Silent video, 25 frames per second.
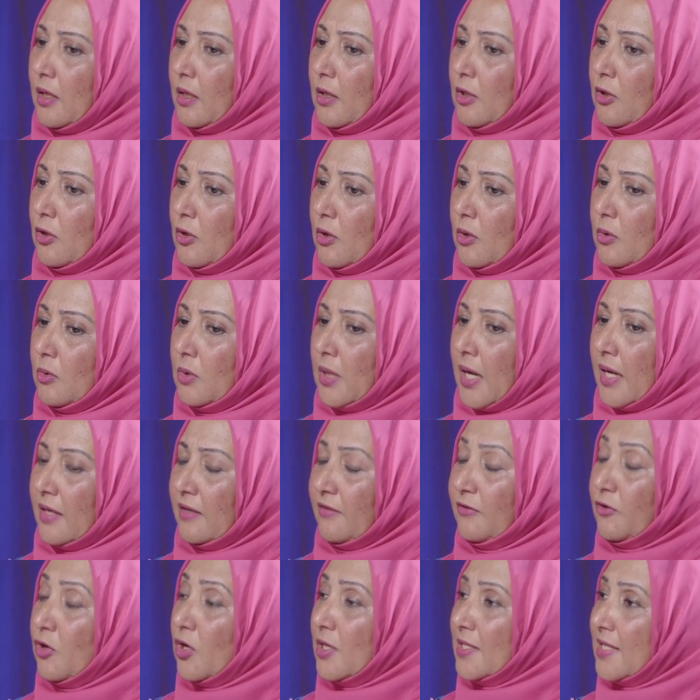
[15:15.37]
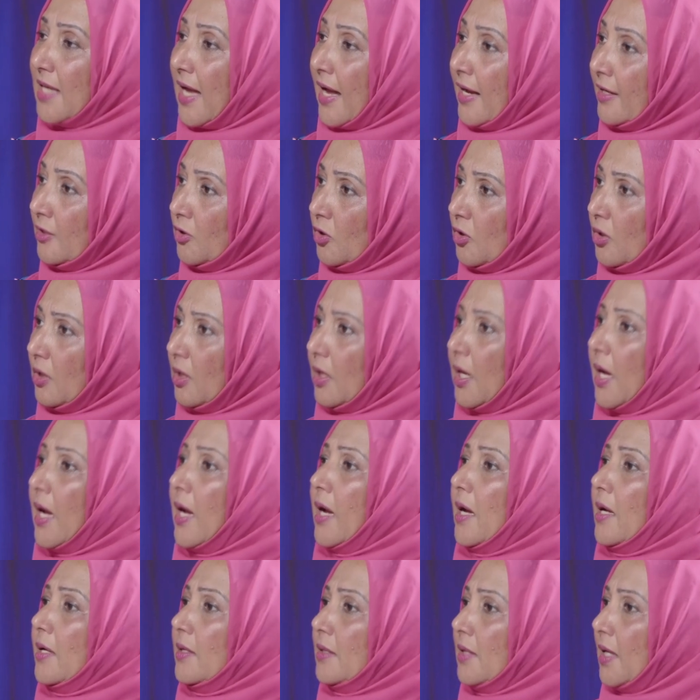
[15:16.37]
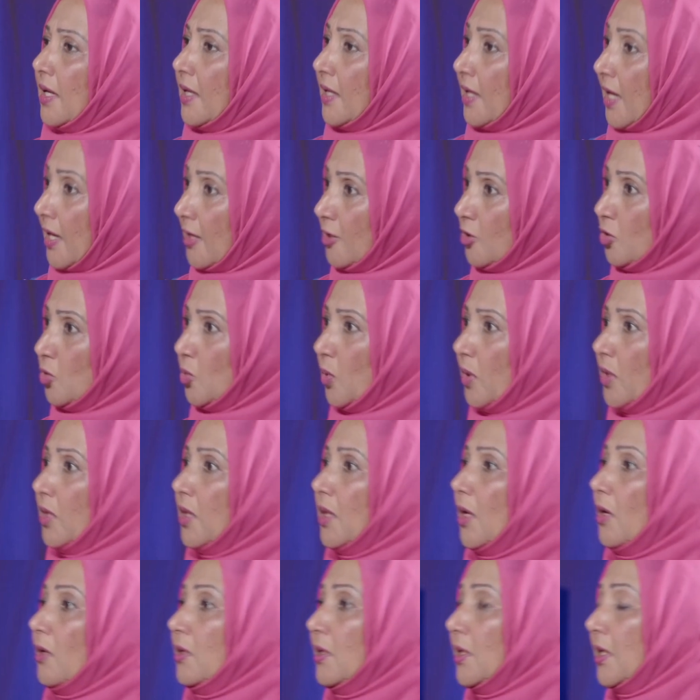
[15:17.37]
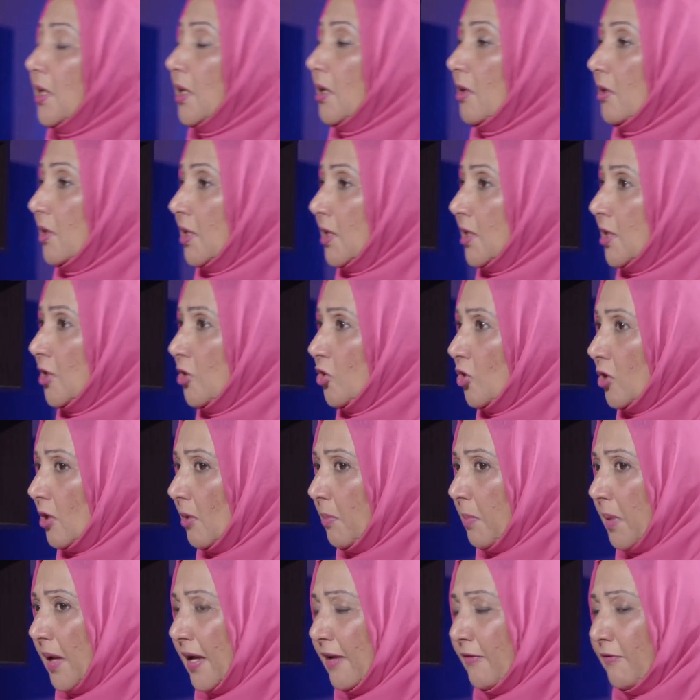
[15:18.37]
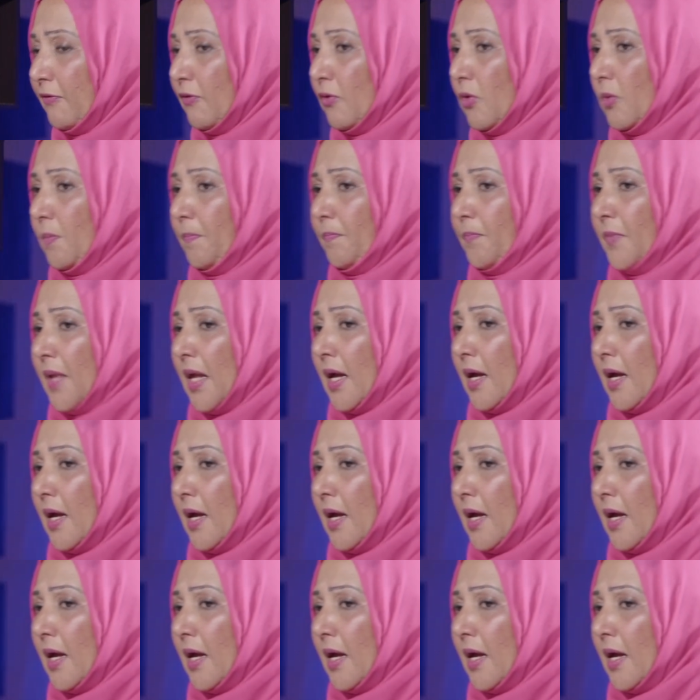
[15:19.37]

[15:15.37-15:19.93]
you know, kind of transact and engage with on in the digital platform.